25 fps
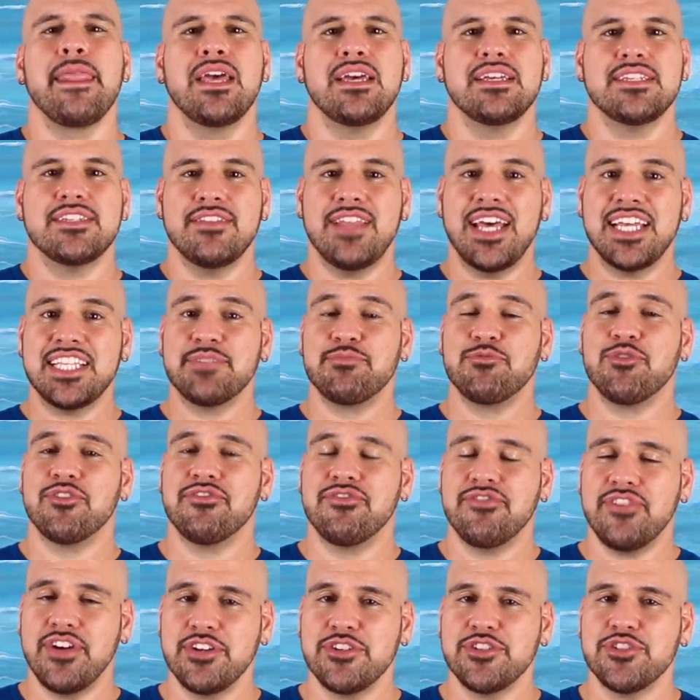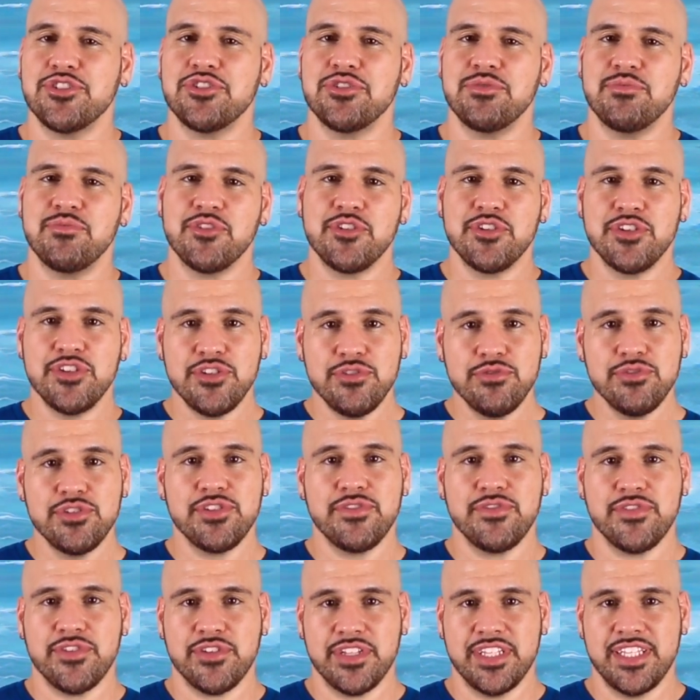So that's more functional, more
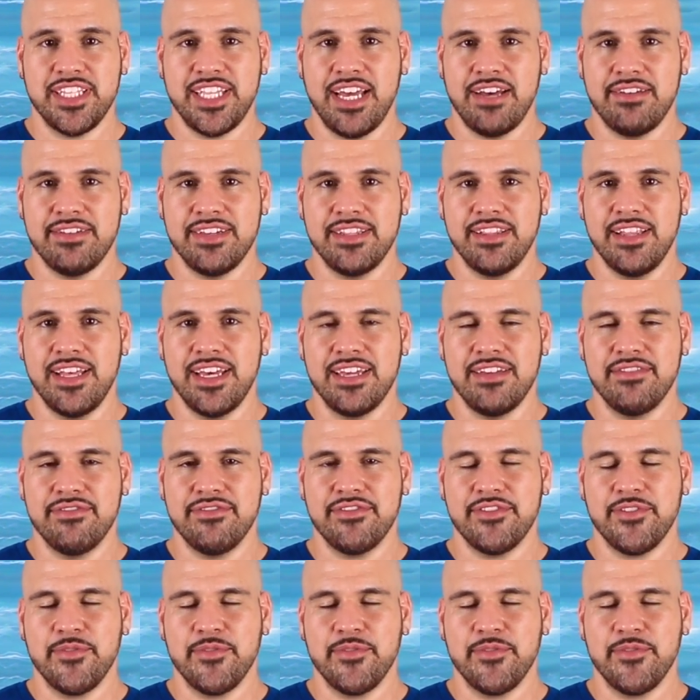useful in daily life.